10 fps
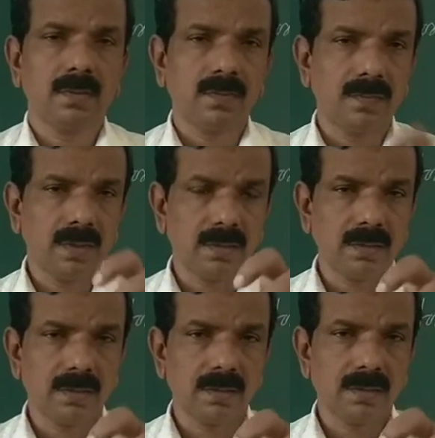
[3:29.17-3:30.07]

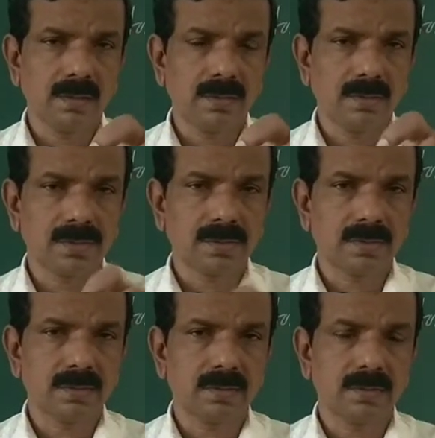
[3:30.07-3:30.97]
we
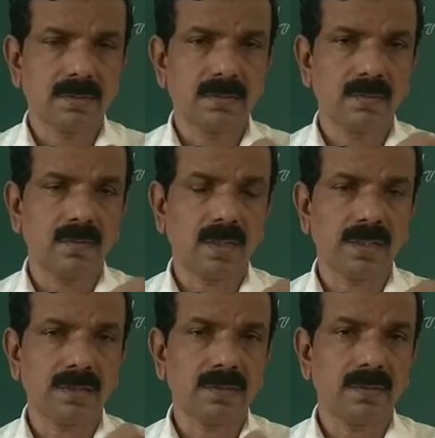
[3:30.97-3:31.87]
use what
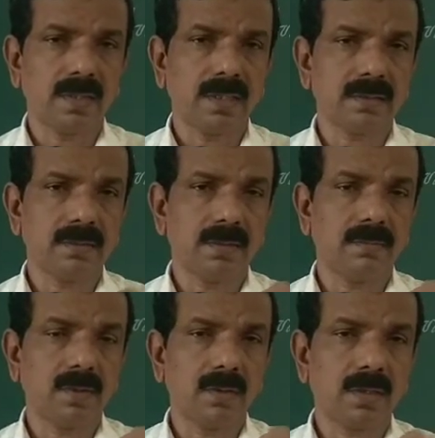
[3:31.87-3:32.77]
is known as the
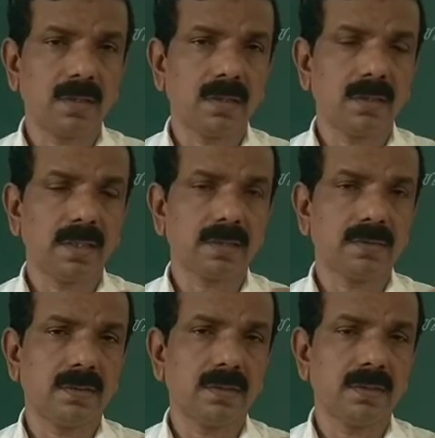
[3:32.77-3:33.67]
block
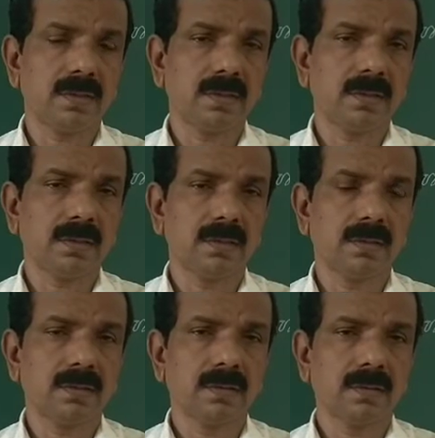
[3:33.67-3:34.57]
exogeneity
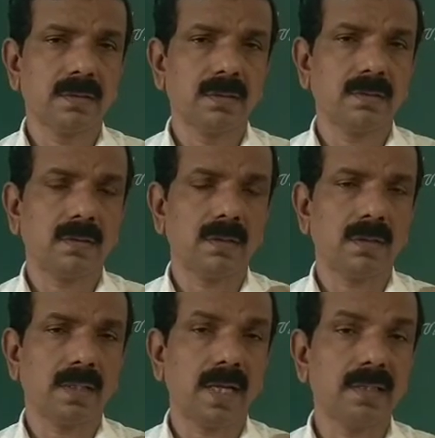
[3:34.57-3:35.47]

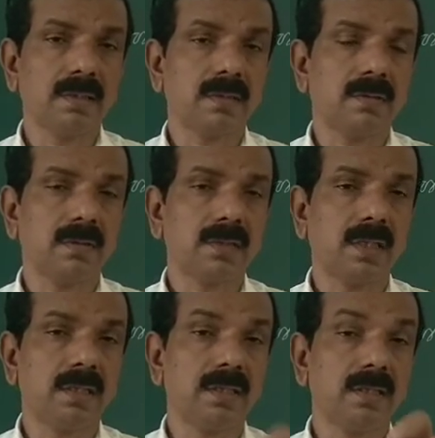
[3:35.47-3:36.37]
or gradual
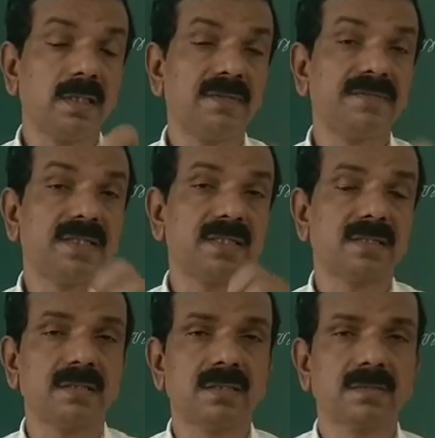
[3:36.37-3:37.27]
causality F
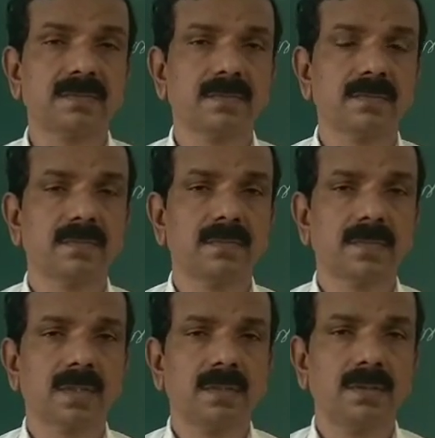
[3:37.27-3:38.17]
test
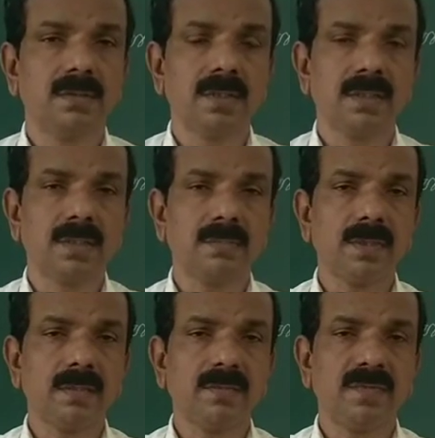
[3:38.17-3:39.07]
to
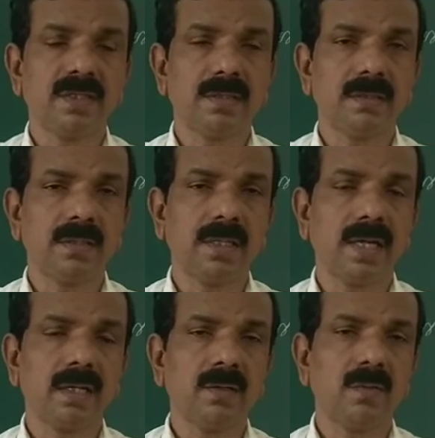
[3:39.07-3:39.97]
determine whether the
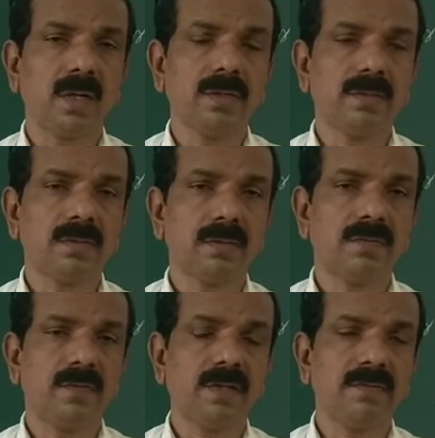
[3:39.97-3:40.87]
lagged values
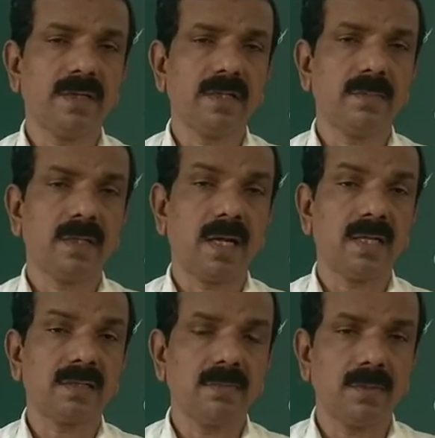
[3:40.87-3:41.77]
of one variable
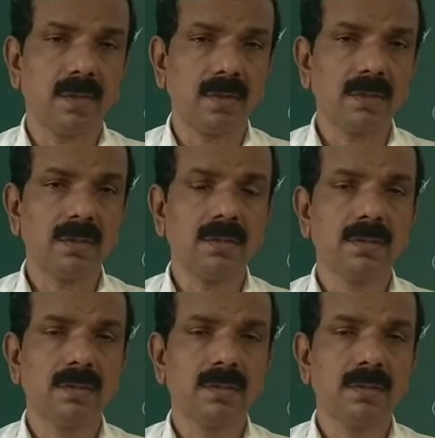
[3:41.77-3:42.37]
as a block